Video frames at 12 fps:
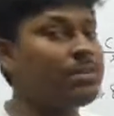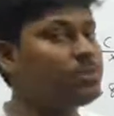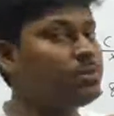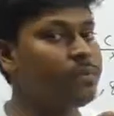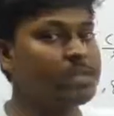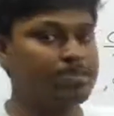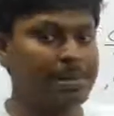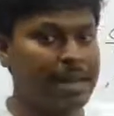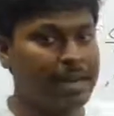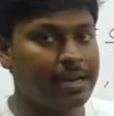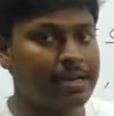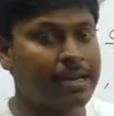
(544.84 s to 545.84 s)
is to fix
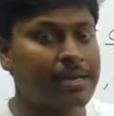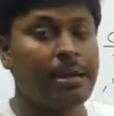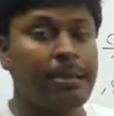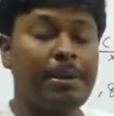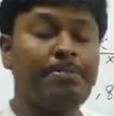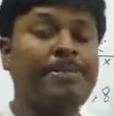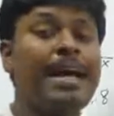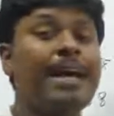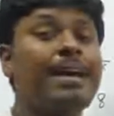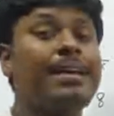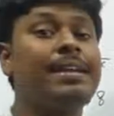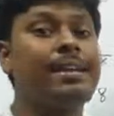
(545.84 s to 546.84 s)
black color. But
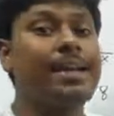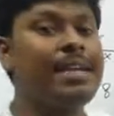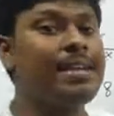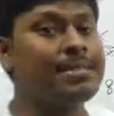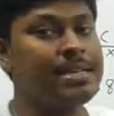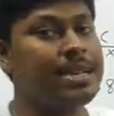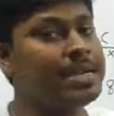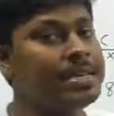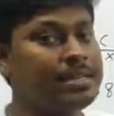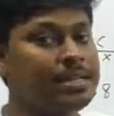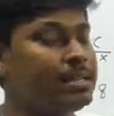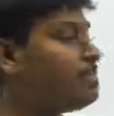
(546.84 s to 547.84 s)
black color right hand side at the
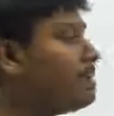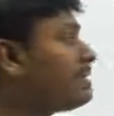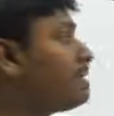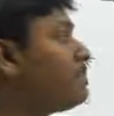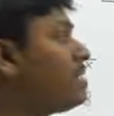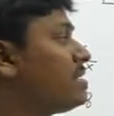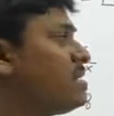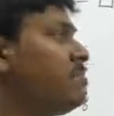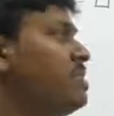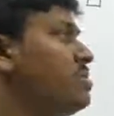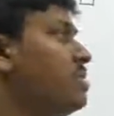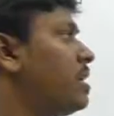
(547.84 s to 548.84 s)
third place the person
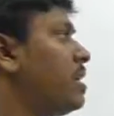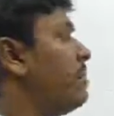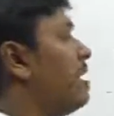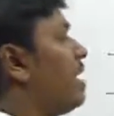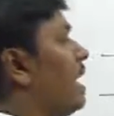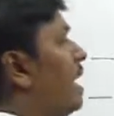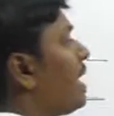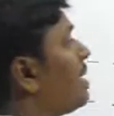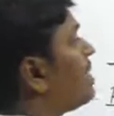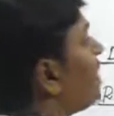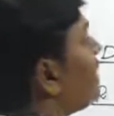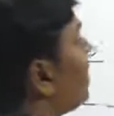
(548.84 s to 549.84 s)
B should come. I can
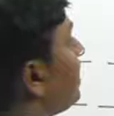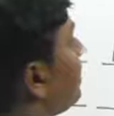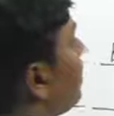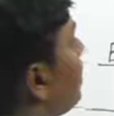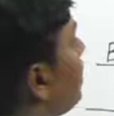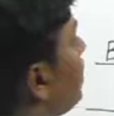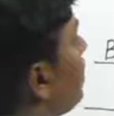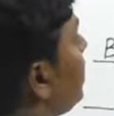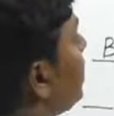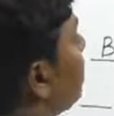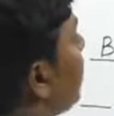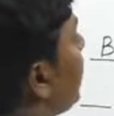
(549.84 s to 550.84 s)
say that definitely
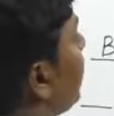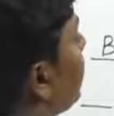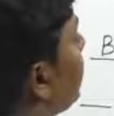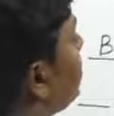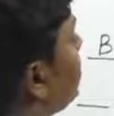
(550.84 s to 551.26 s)
the black color